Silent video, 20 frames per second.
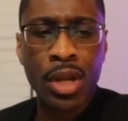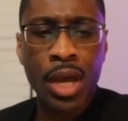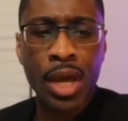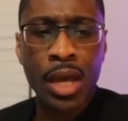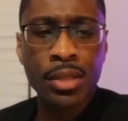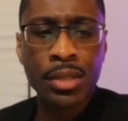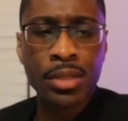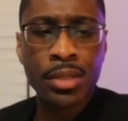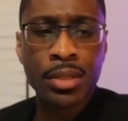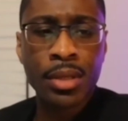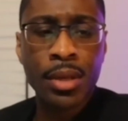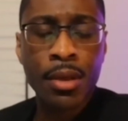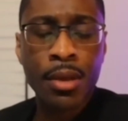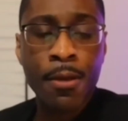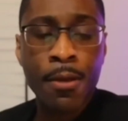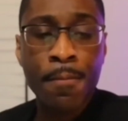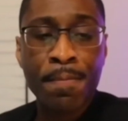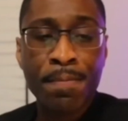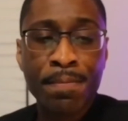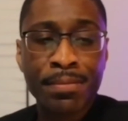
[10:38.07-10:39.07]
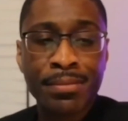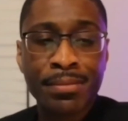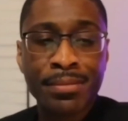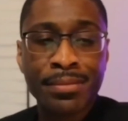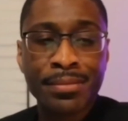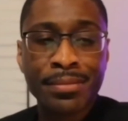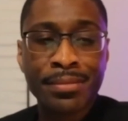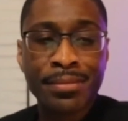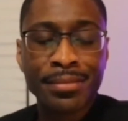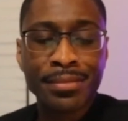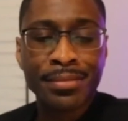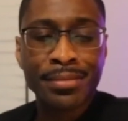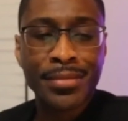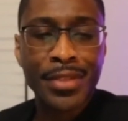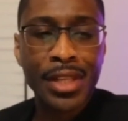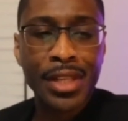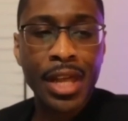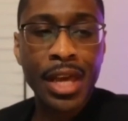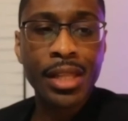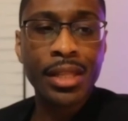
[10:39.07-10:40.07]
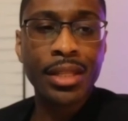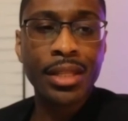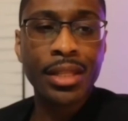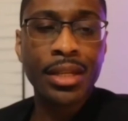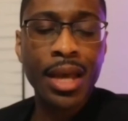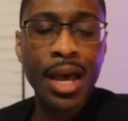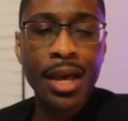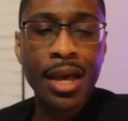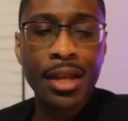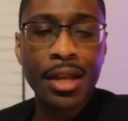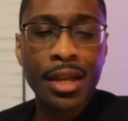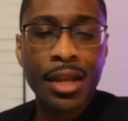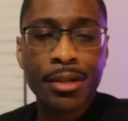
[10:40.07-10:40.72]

nice? Likely not.